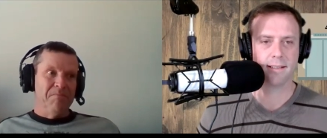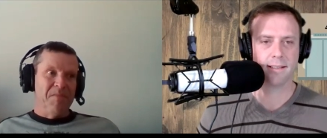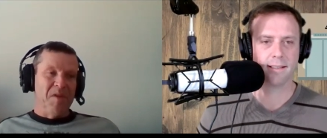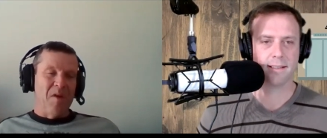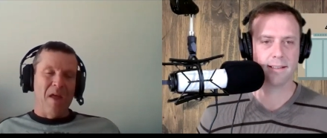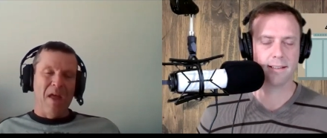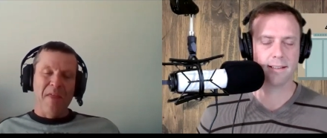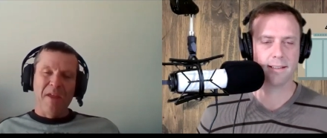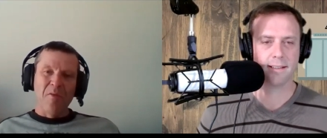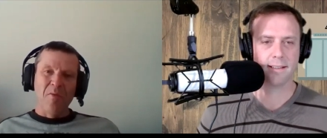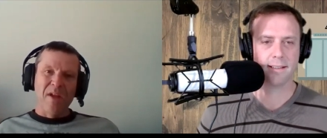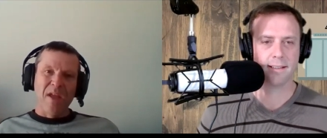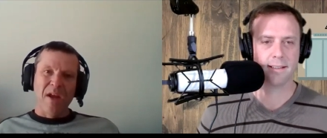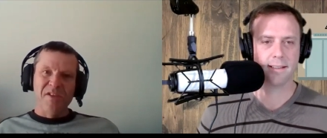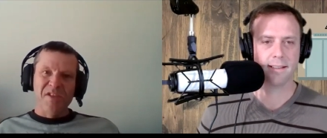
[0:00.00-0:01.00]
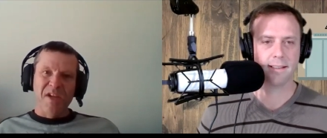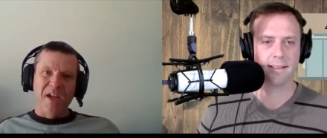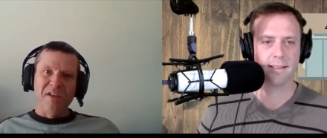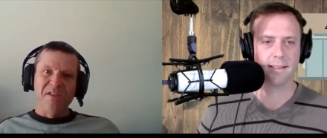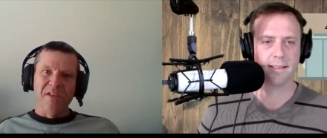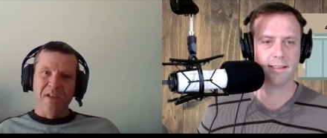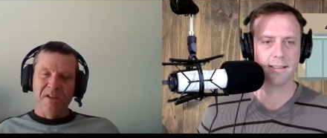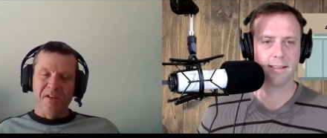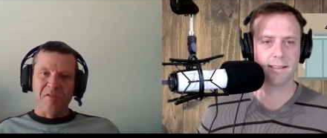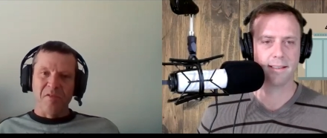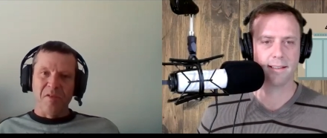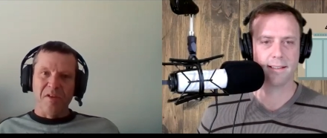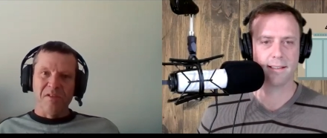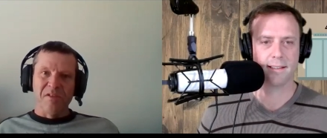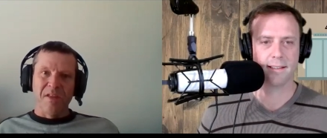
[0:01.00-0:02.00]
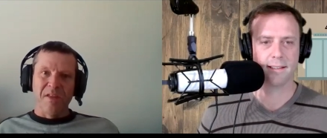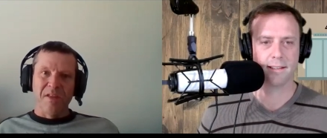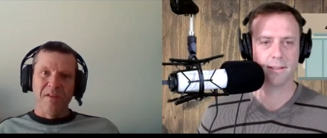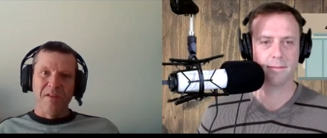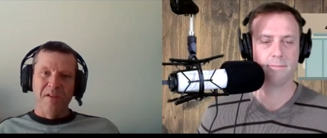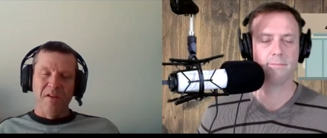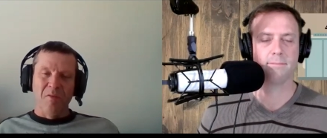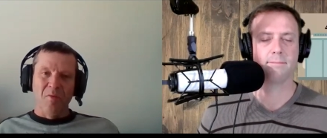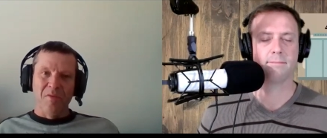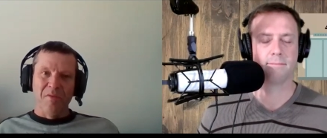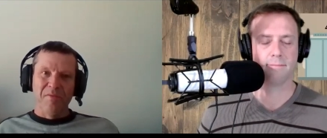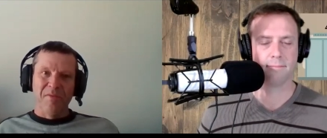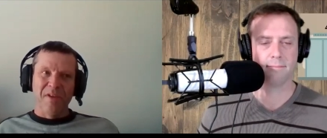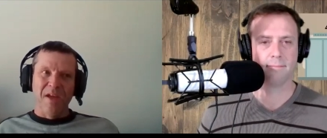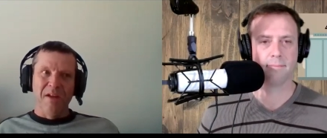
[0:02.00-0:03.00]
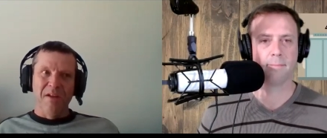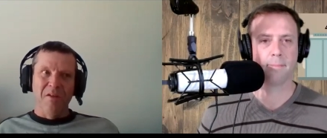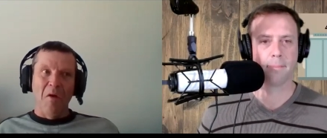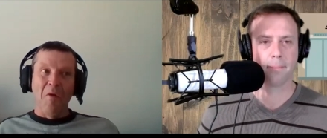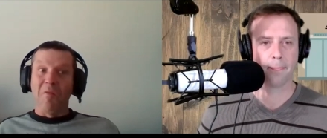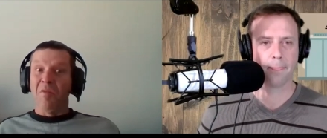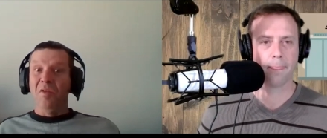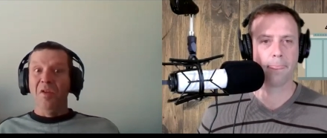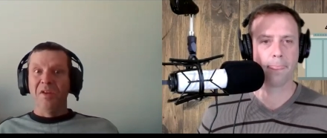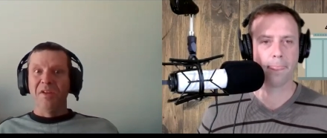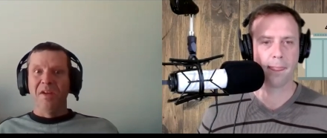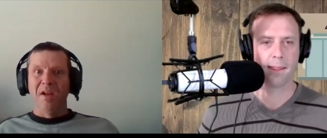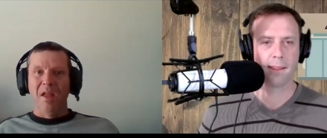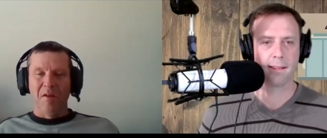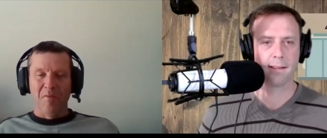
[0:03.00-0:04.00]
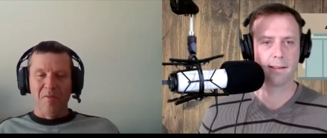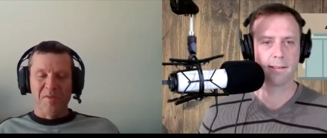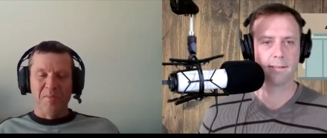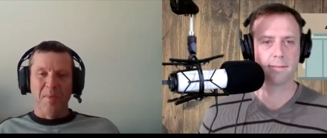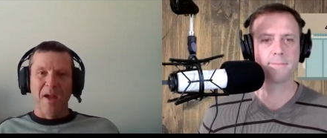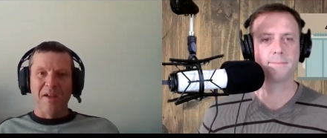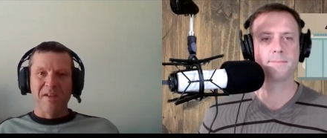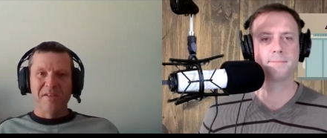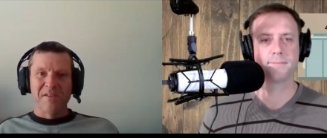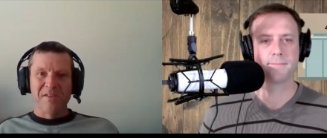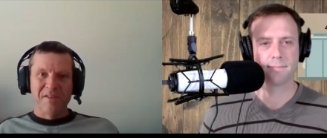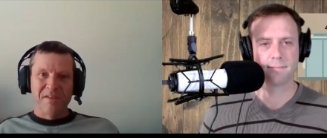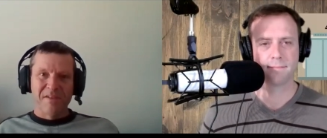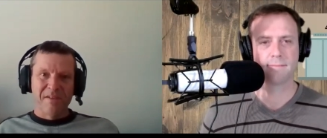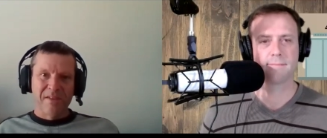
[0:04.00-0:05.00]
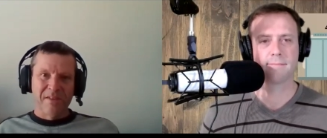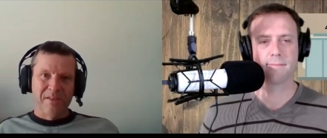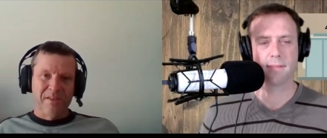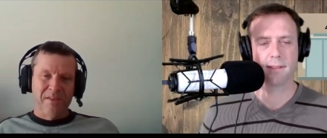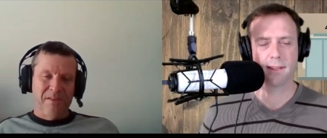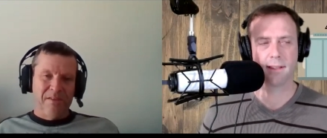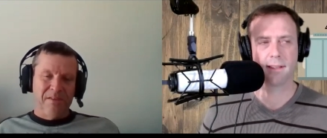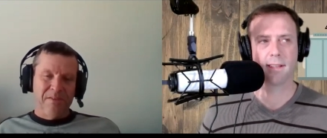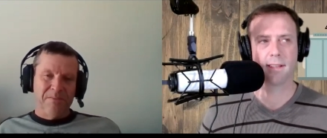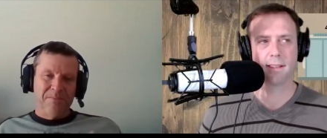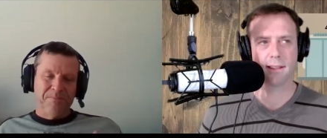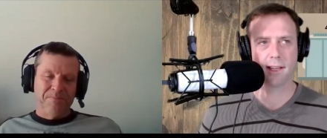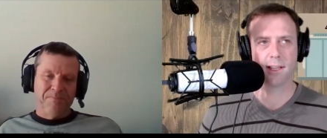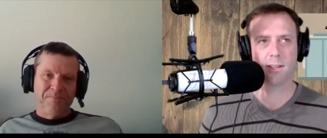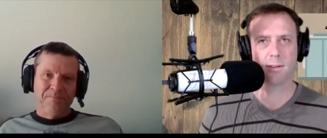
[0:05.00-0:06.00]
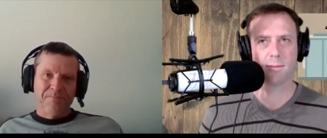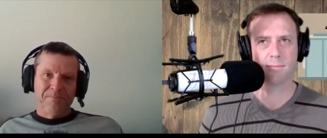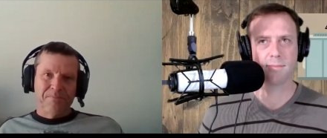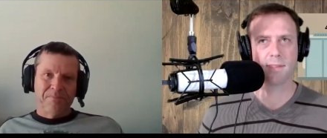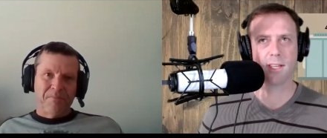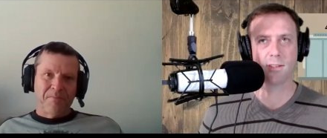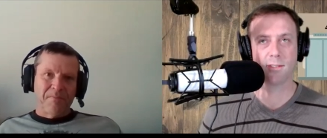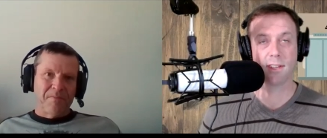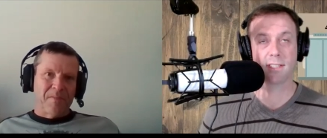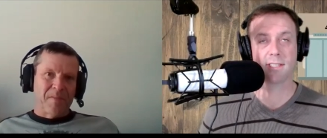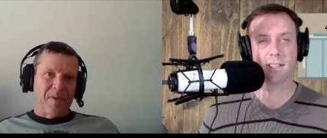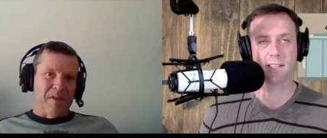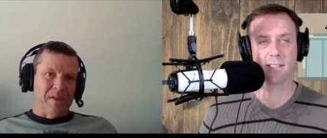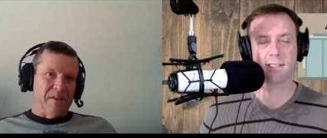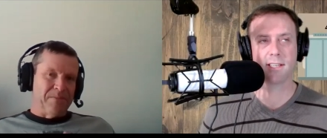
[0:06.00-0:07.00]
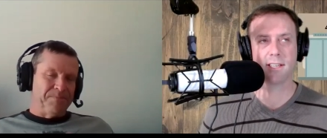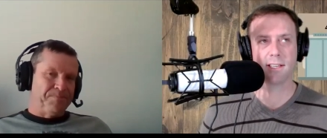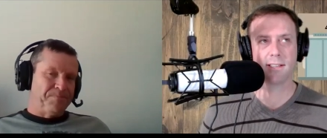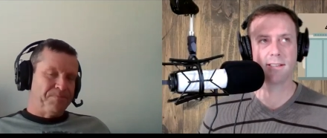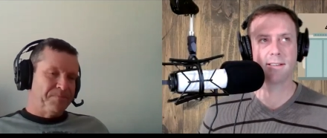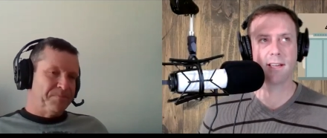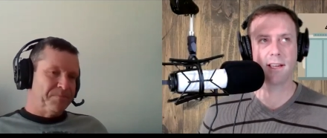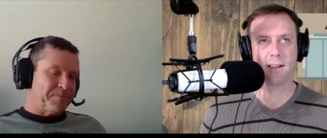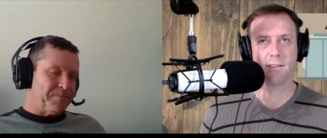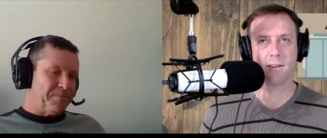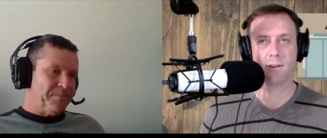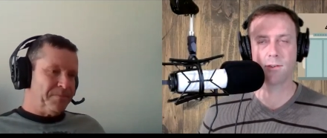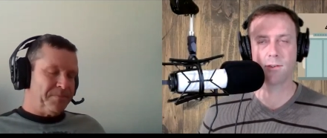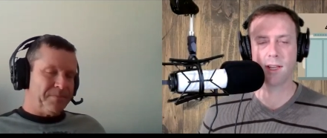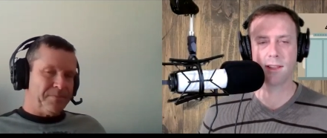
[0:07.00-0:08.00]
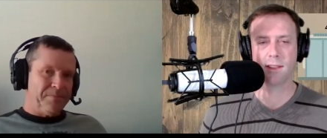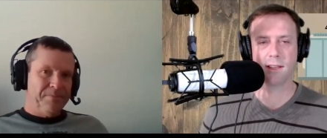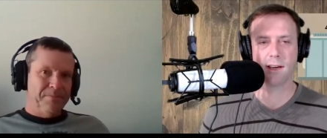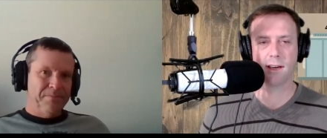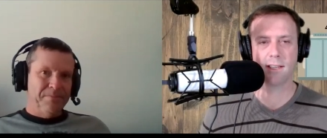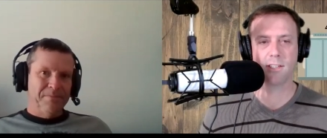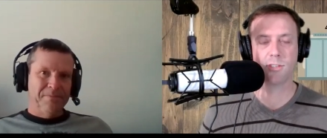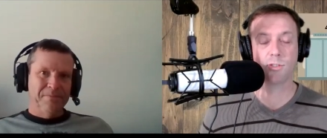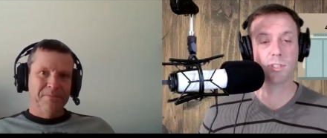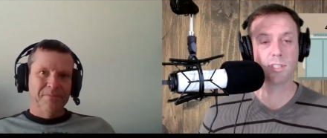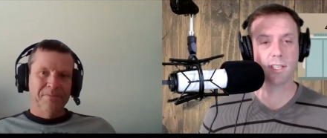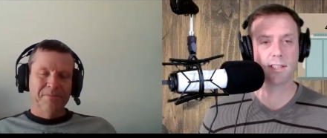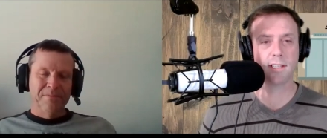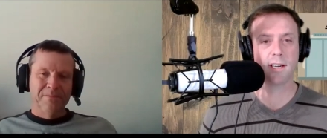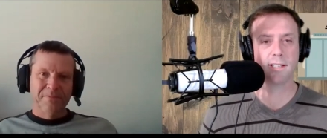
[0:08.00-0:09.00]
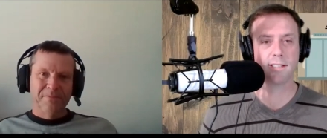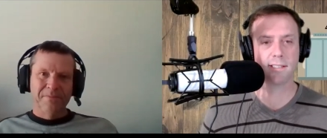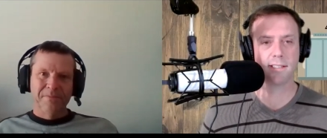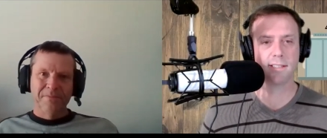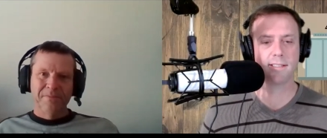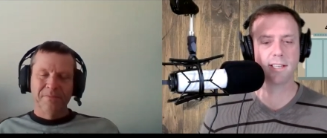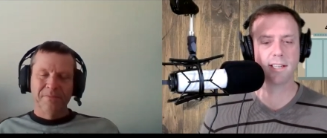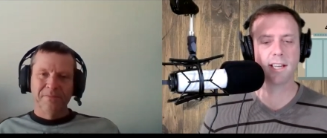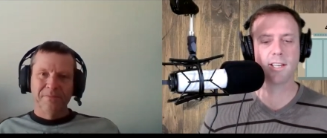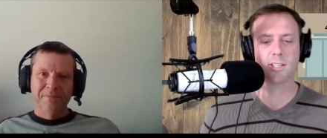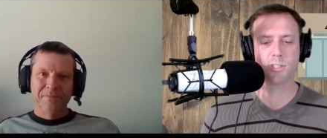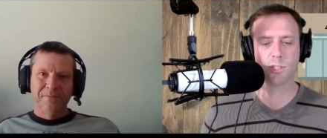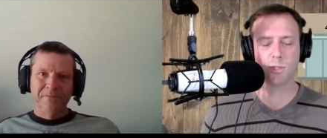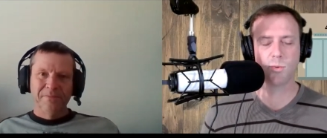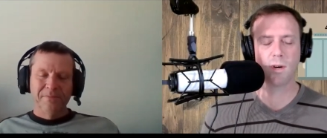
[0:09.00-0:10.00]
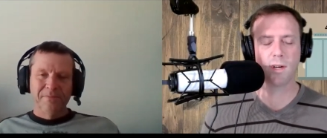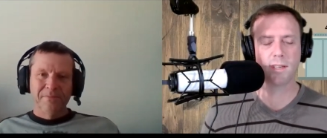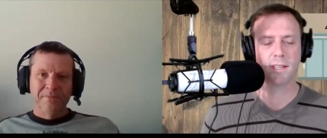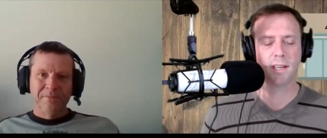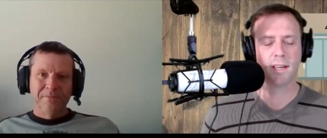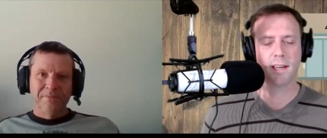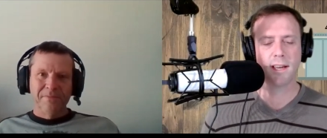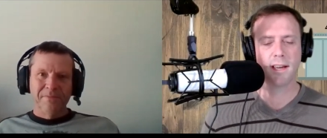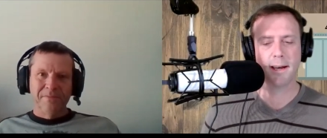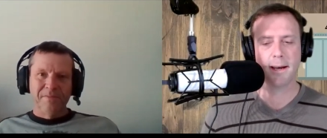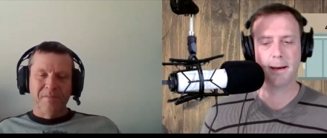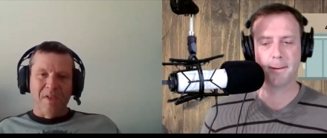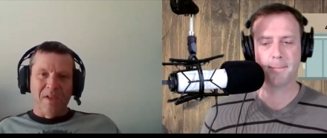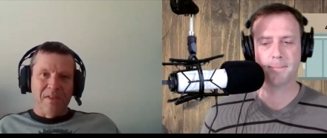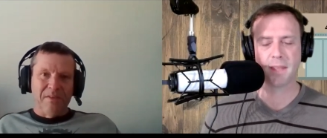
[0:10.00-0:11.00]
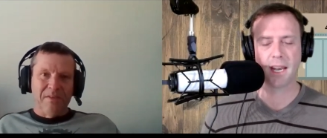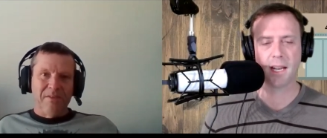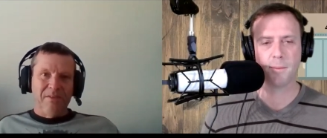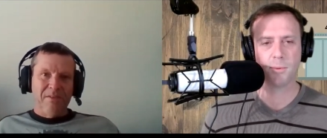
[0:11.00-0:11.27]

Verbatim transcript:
Speaker 1: you know, I think it would kind of change the industry because you know we're kind of overlooked in a lot of respects.
Speaker 2: Thank you, thank you. That's that's yeah a great thought, interesting thought to to kind of chew on. Mm-hmm. Um, and I